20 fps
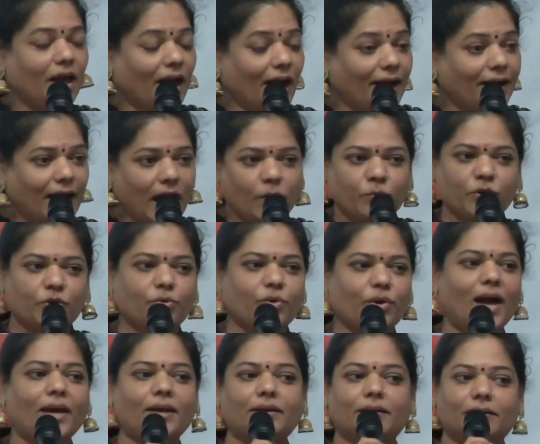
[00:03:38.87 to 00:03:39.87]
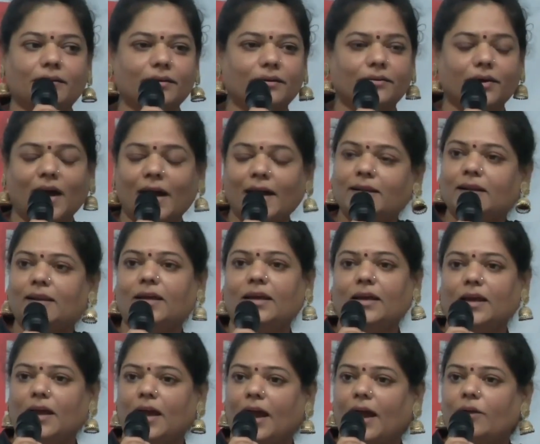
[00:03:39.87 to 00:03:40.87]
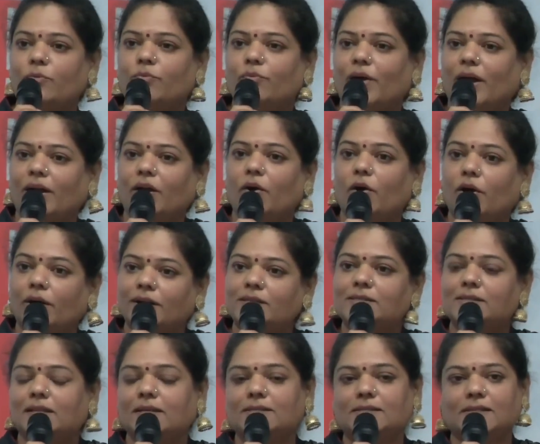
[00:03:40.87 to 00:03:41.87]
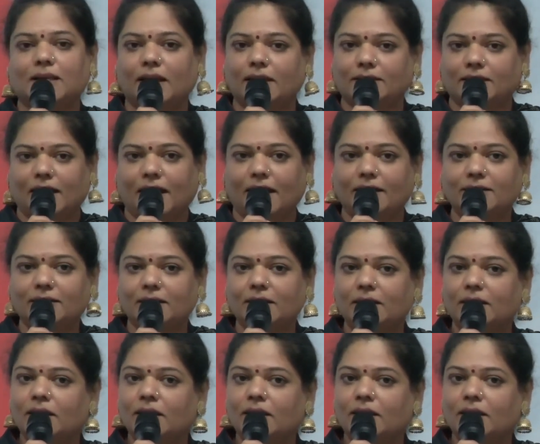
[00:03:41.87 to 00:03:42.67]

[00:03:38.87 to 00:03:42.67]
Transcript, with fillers: And I would write rightly and very honestly say that